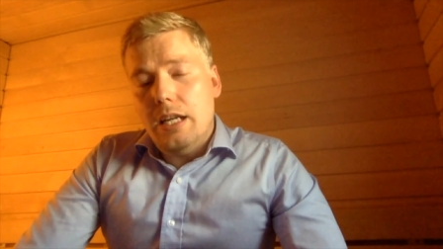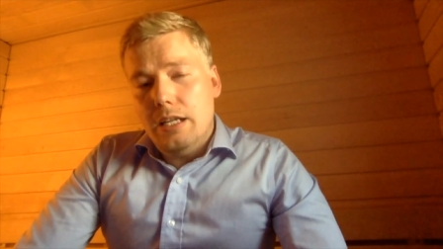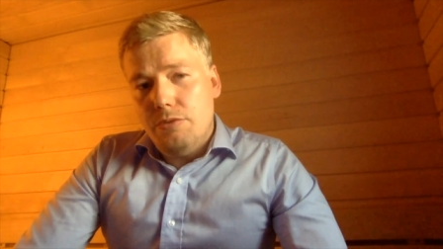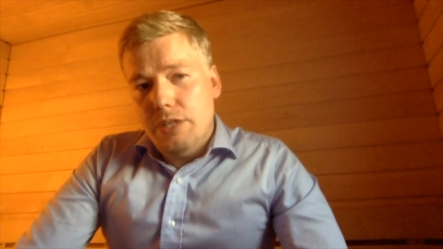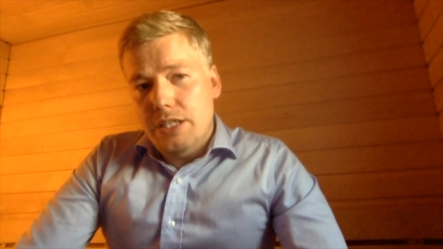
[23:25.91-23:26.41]

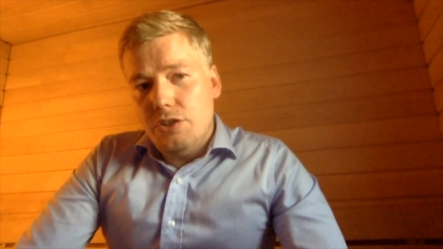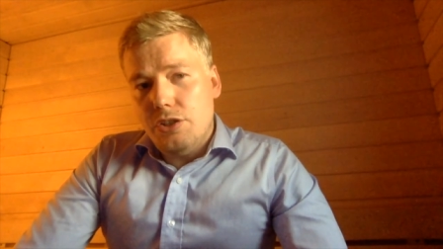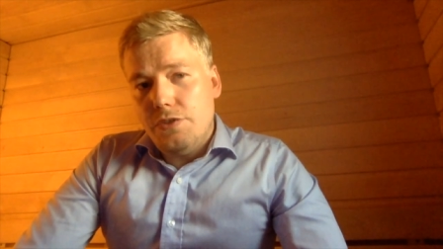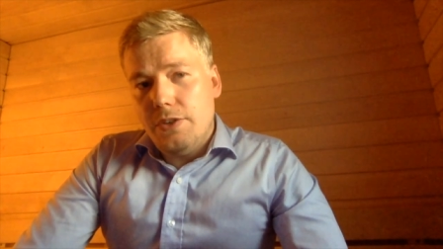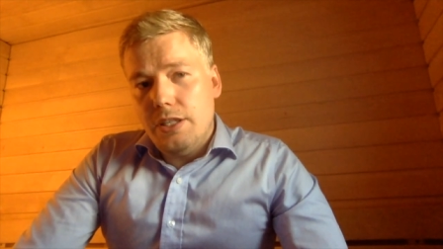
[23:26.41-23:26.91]
and
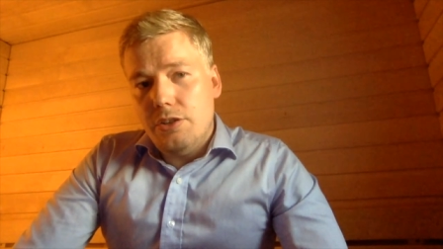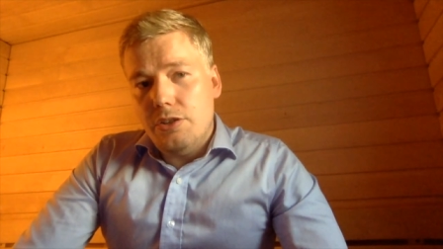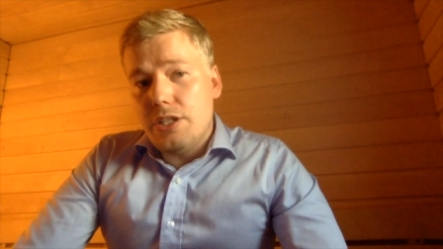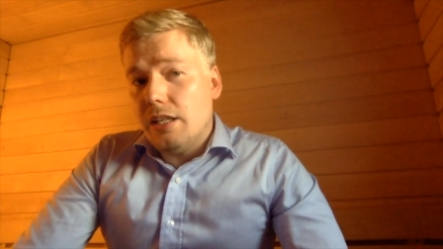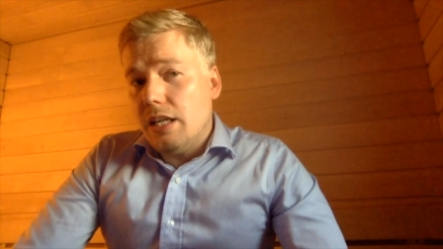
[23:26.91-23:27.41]
research
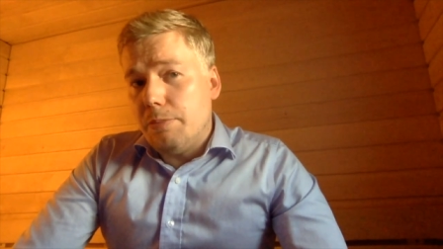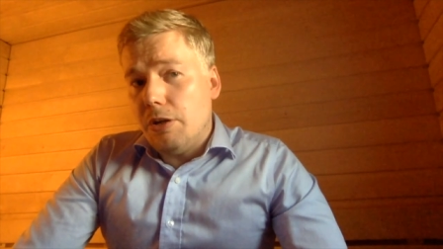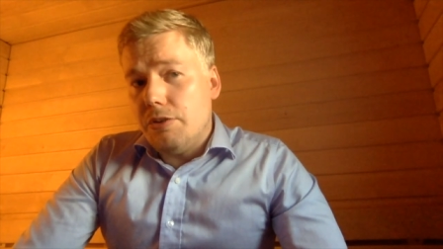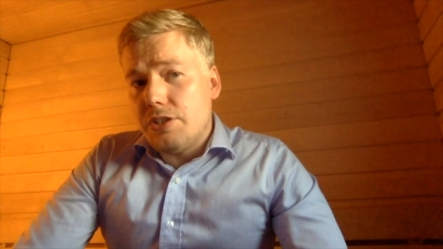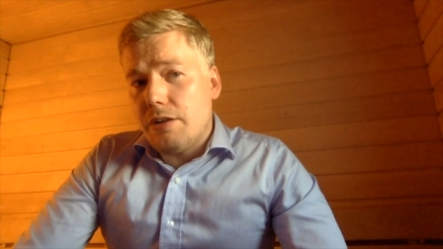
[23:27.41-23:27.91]
funders and
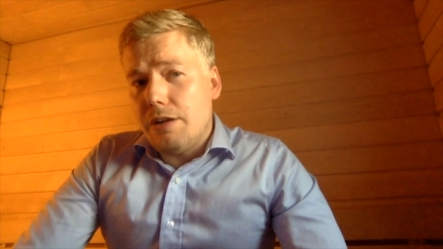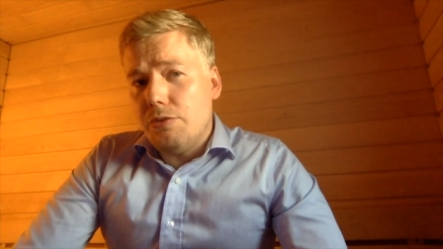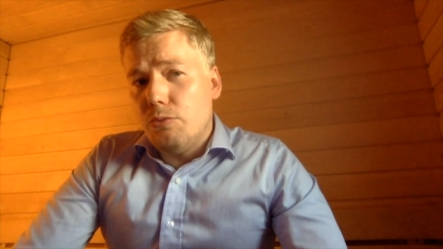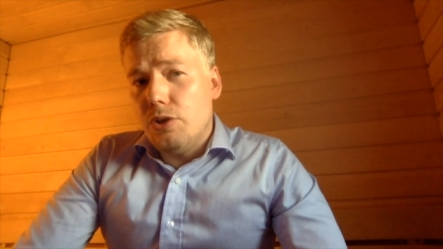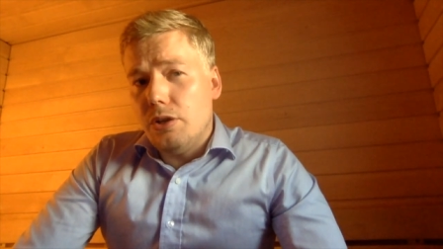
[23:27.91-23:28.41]
libraries
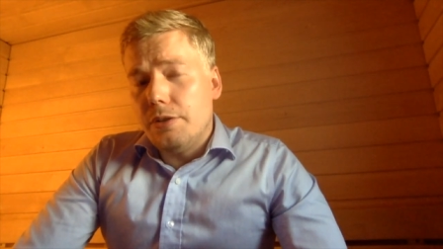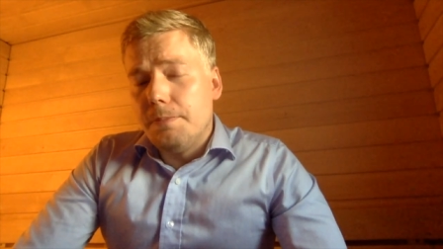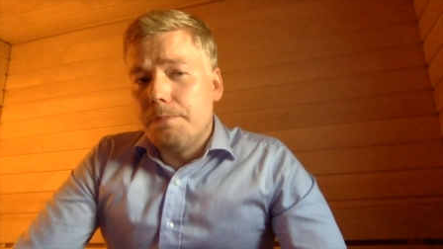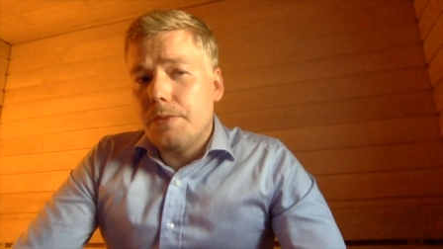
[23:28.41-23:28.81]
around the world,